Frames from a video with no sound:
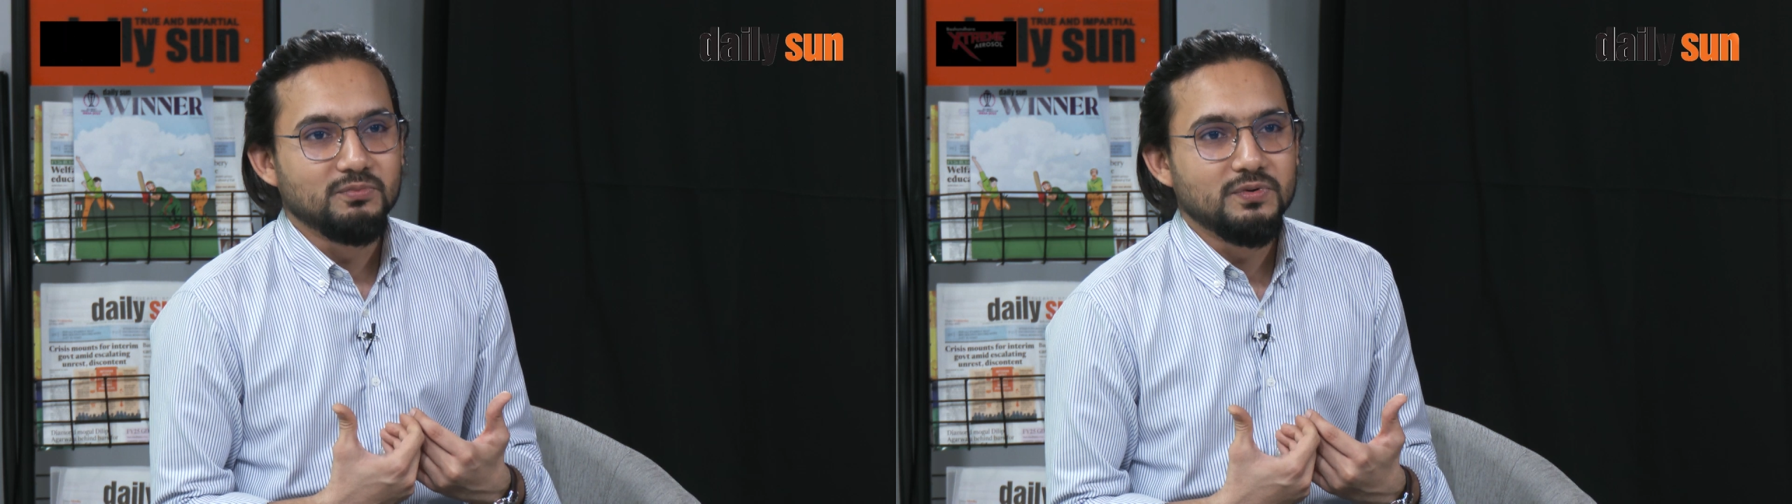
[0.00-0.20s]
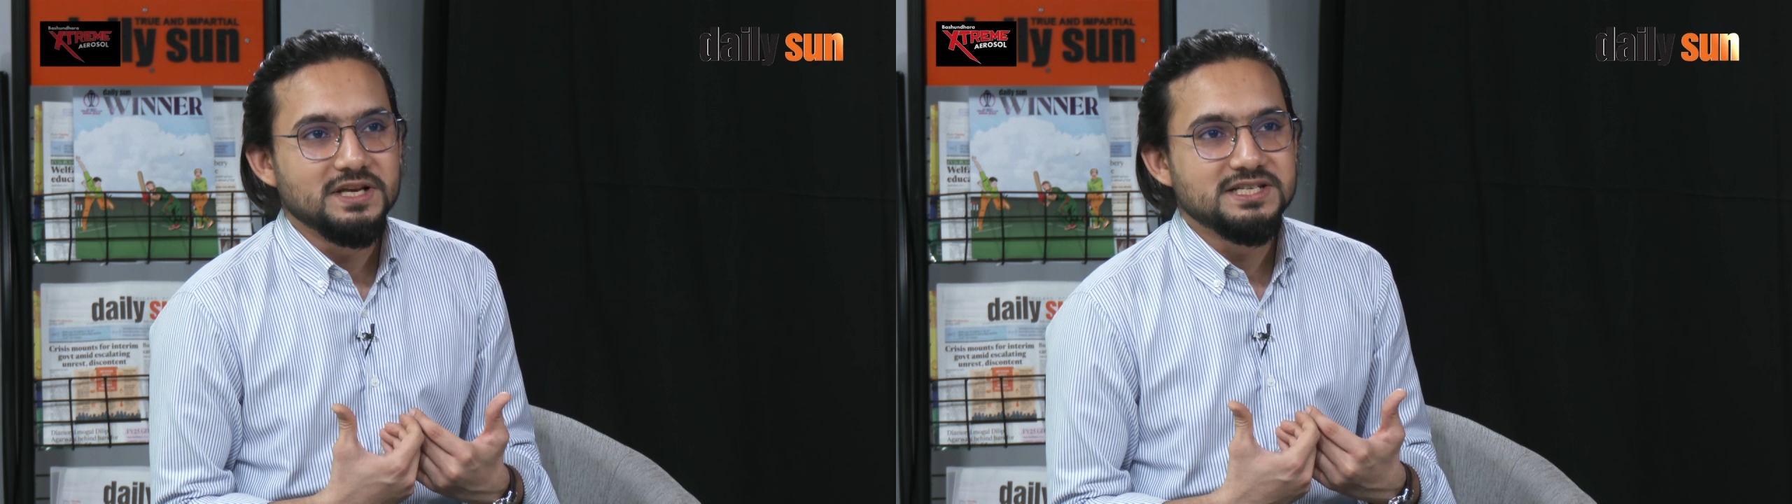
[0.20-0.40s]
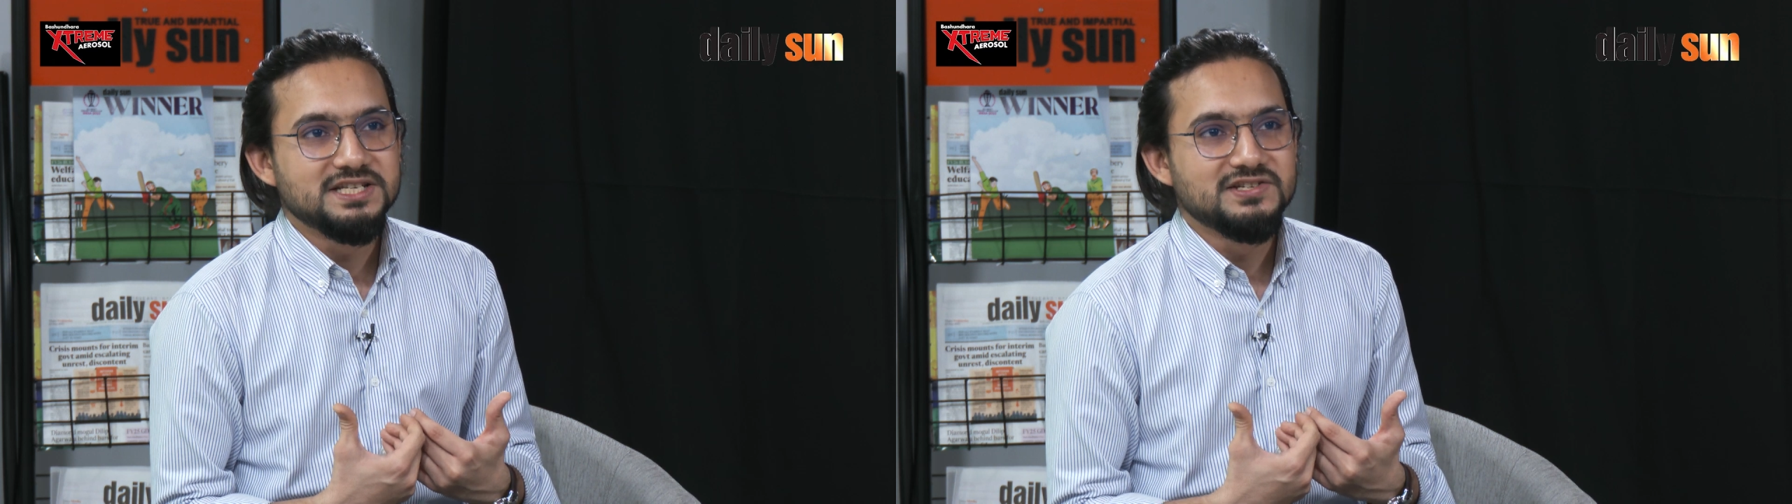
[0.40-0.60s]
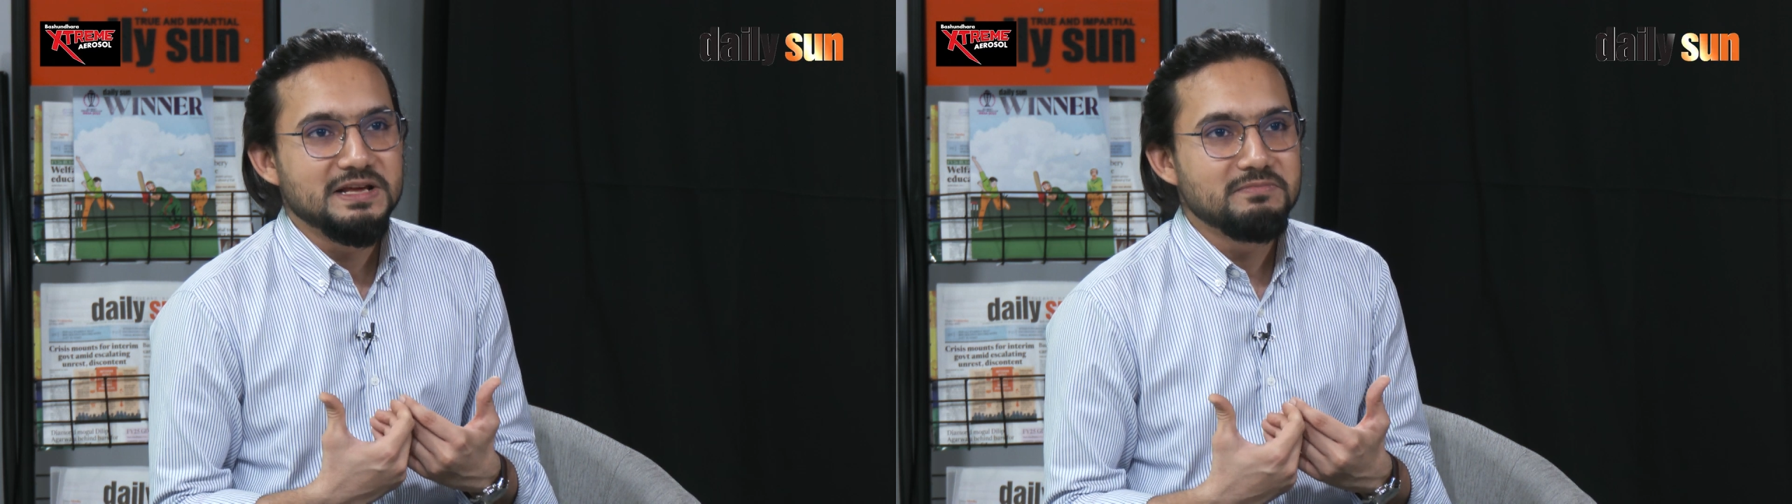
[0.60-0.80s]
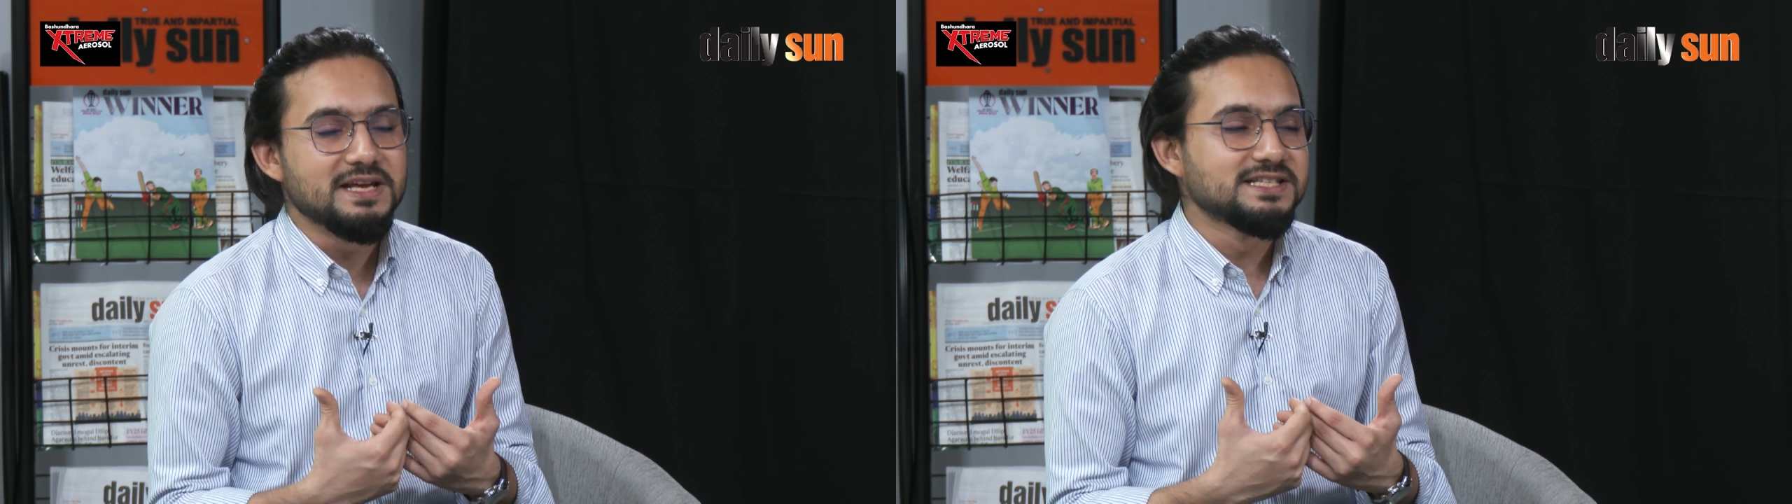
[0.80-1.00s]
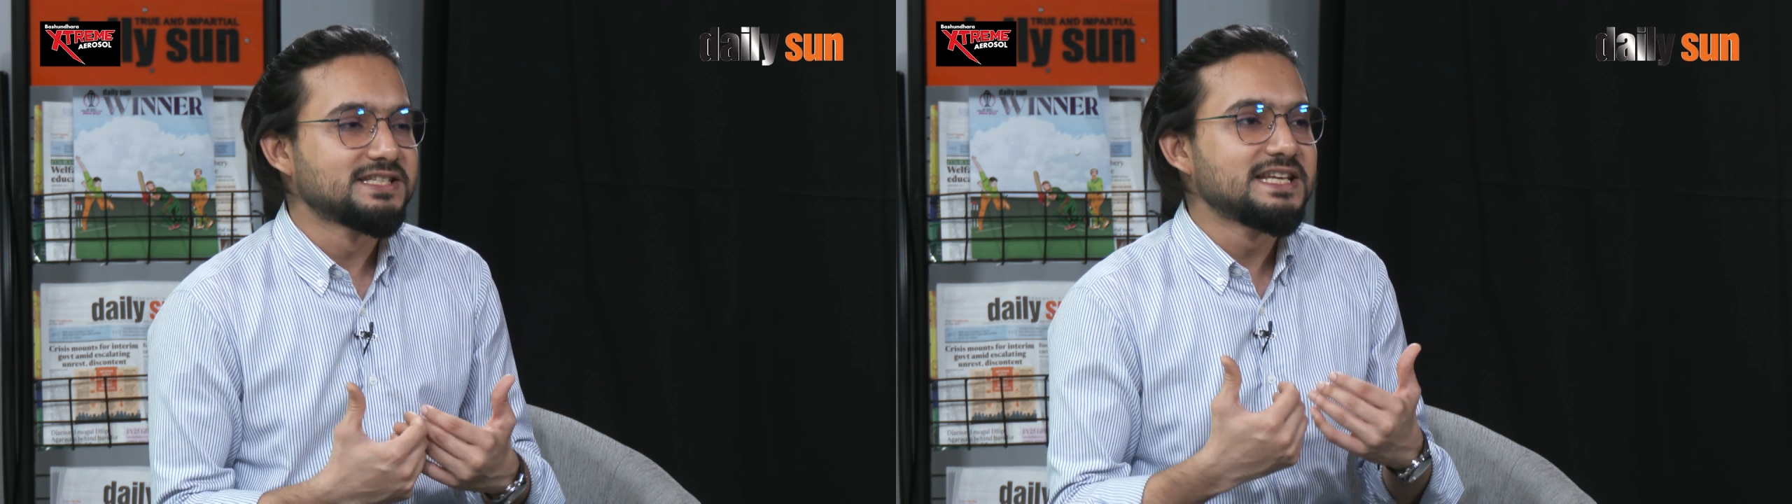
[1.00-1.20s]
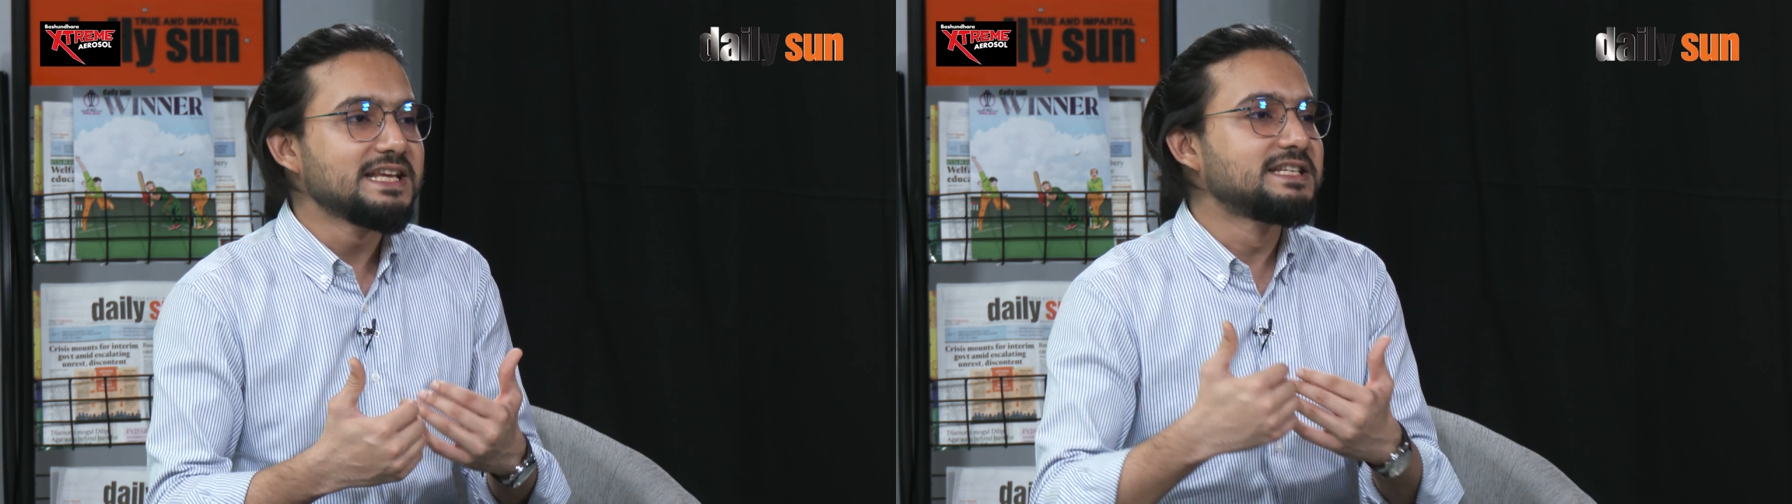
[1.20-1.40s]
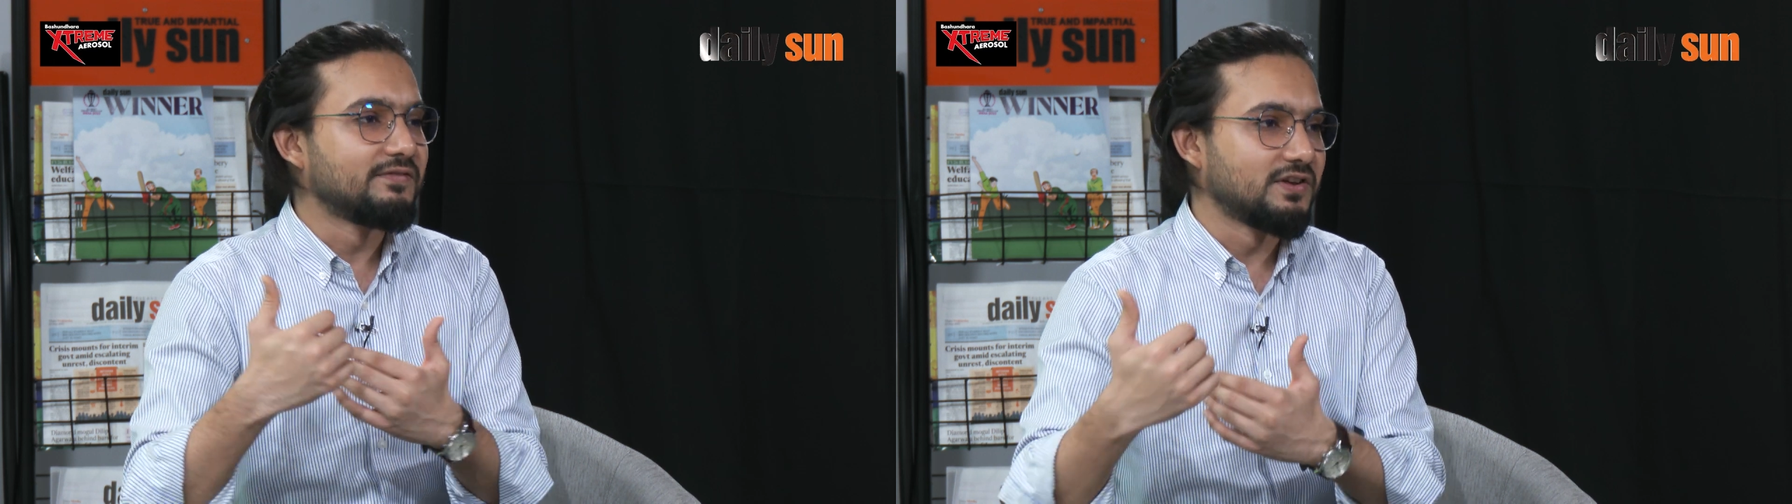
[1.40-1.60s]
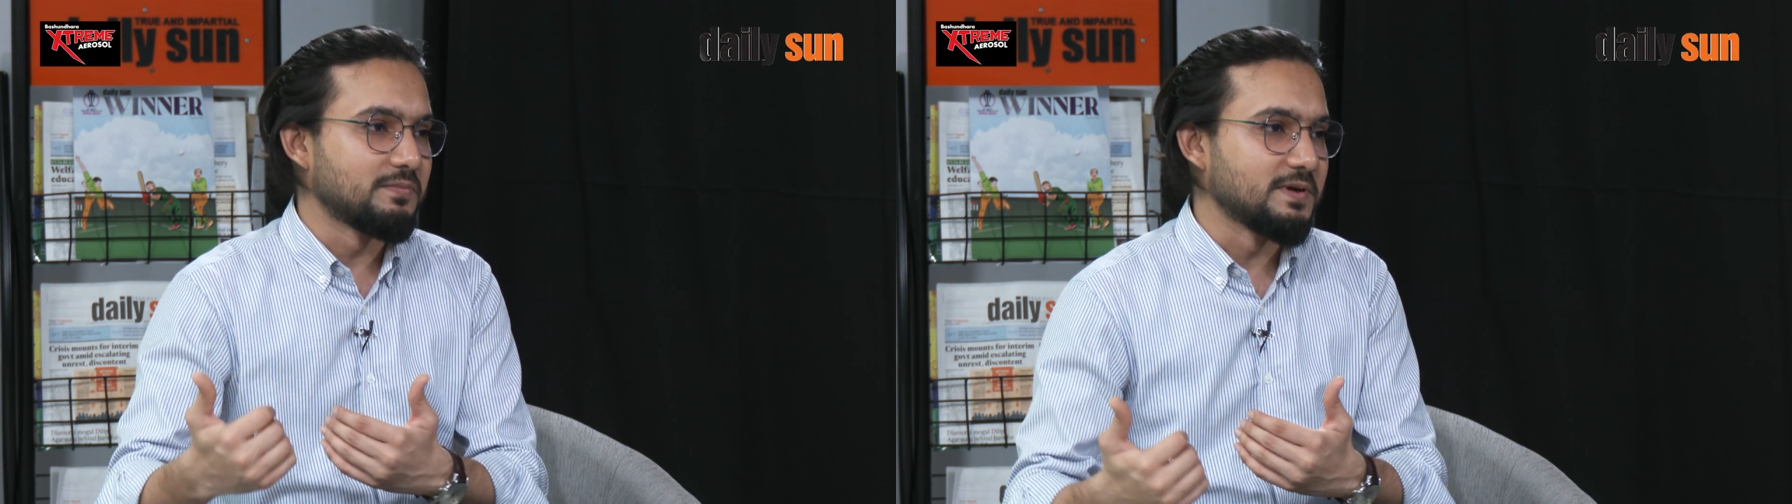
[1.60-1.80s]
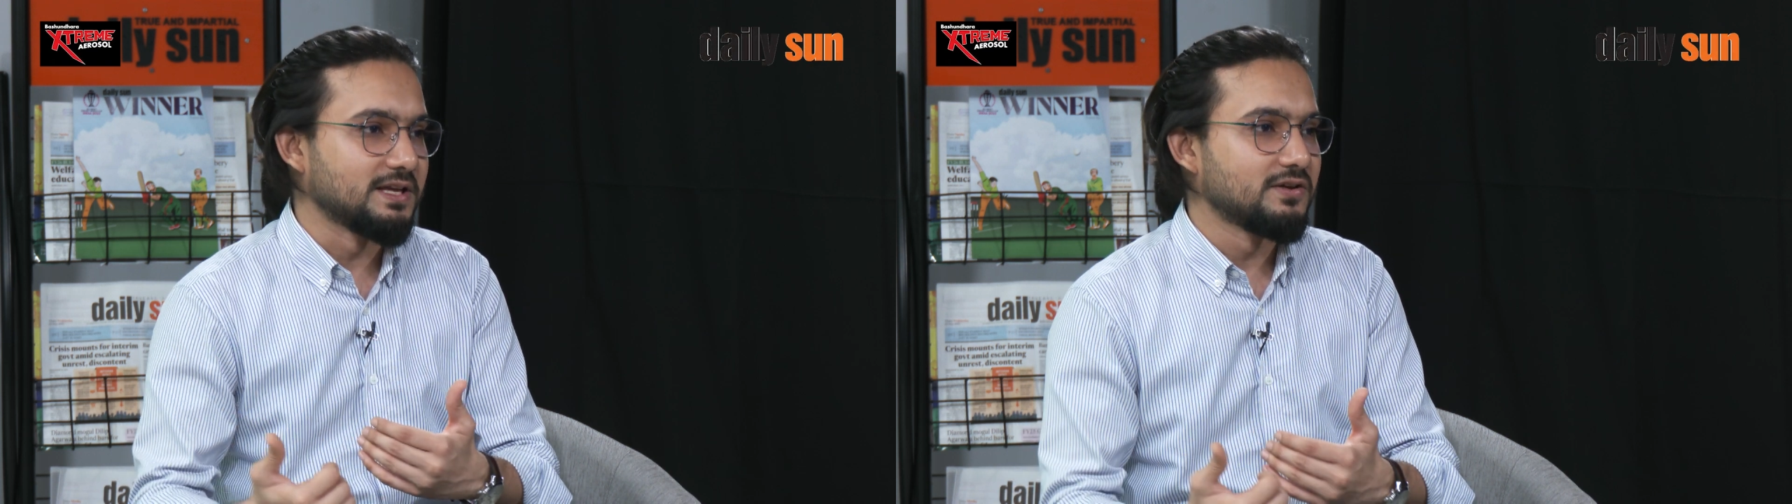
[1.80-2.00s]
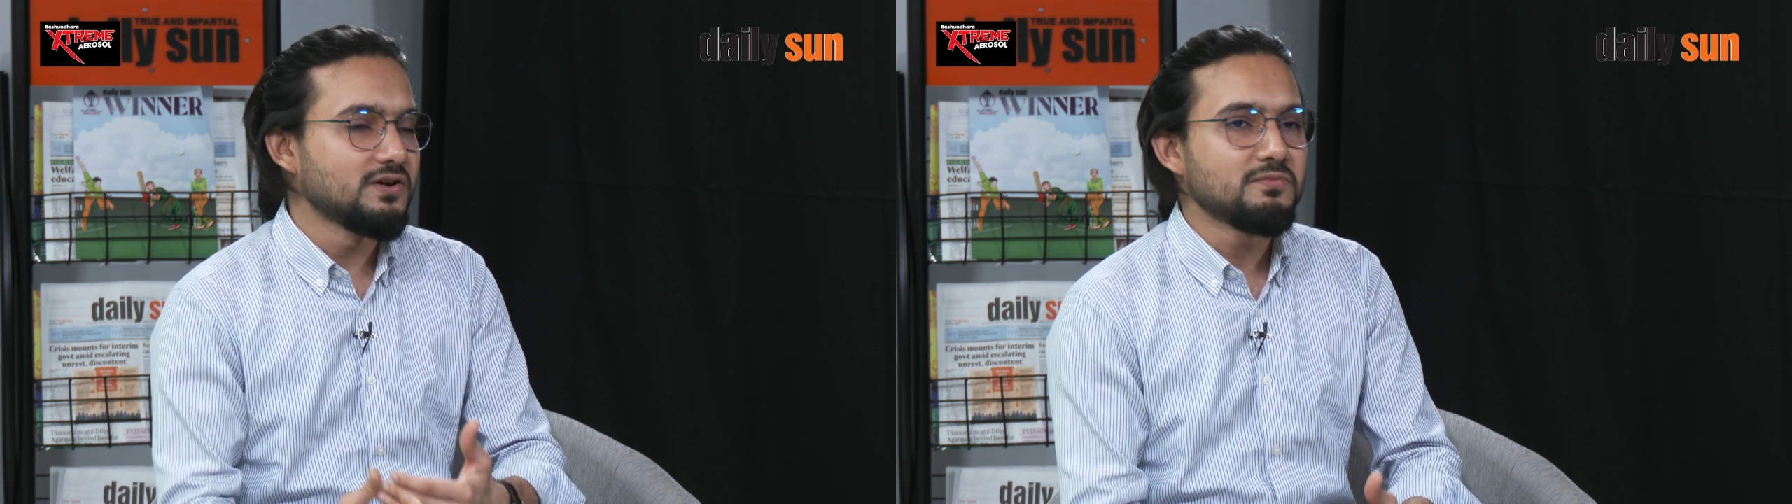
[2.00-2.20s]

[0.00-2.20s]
which team is still developing, you know,